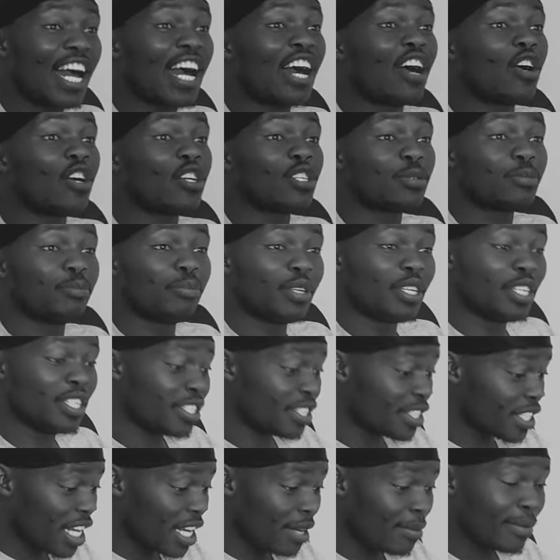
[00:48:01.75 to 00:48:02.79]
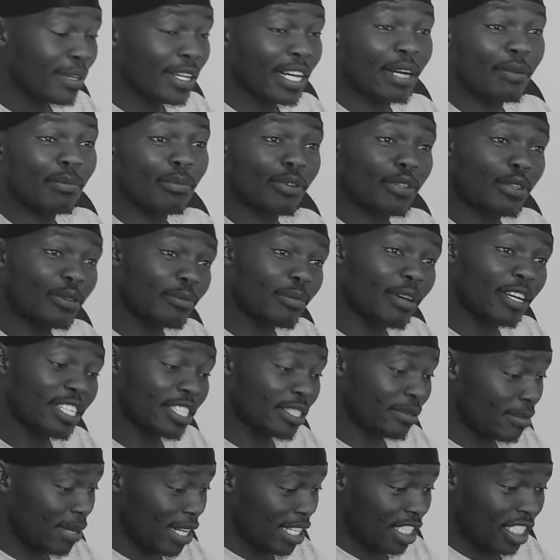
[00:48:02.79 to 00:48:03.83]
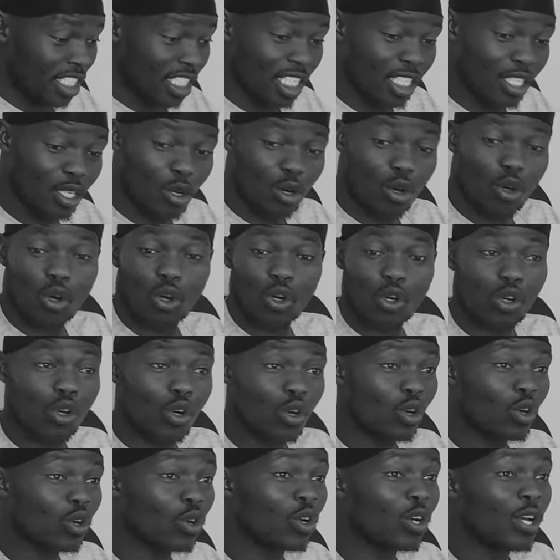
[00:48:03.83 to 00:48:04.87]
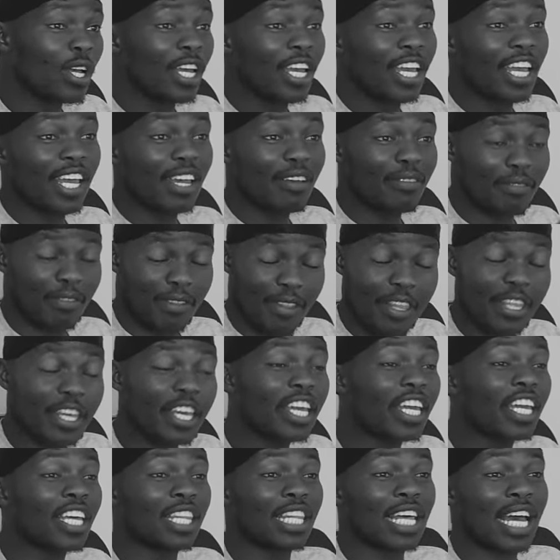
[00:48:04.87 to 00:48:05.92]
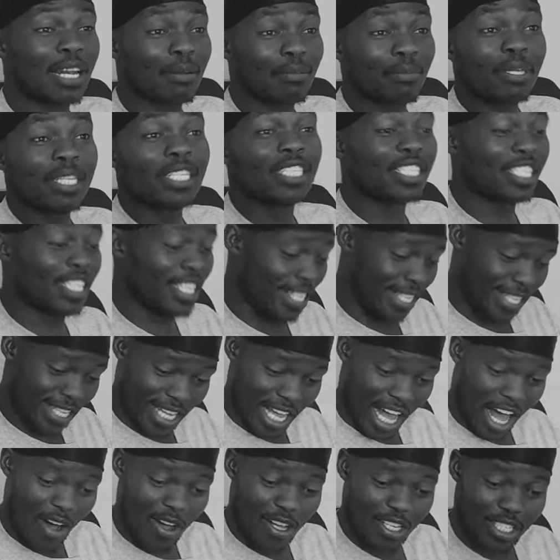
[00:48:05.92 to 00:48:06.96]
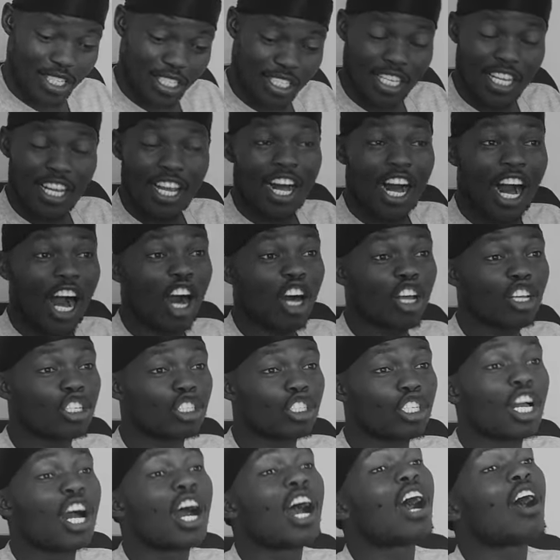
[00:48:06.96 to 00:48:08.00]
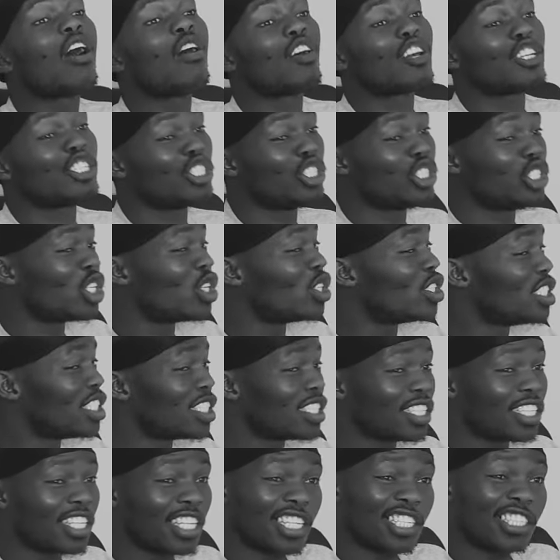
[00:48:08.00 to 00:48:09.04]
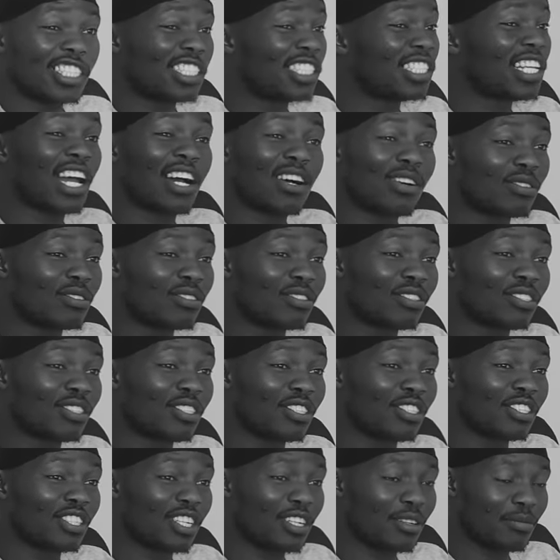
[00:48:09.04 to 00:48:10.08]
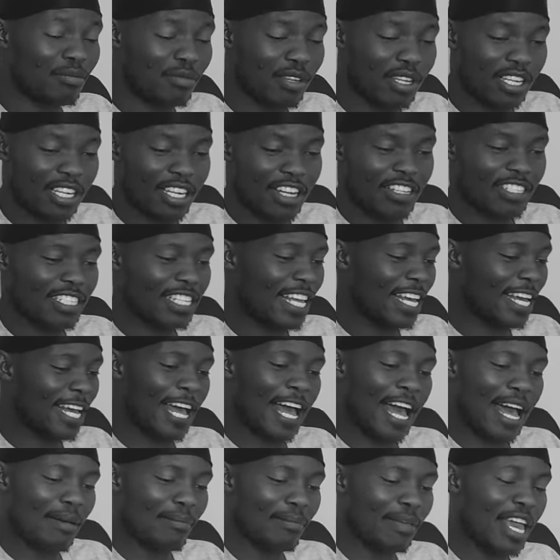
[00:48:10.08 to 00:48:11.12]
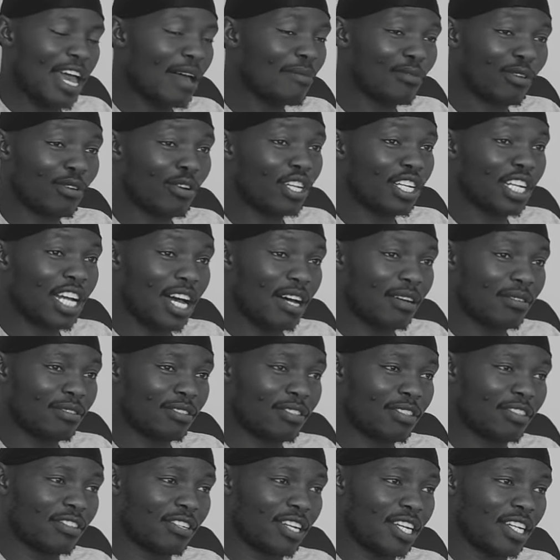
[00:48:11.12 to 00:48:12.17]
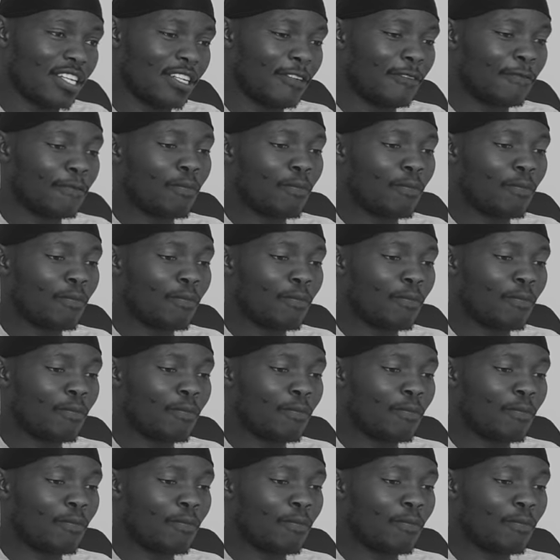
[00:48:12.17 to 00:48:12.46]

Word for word: I was busy coming up with my SmartZhet logo, everything. In that meeting, I was, I was, I was jotting things down. You know what I mean? I was like, ah, me, I'm going out, right?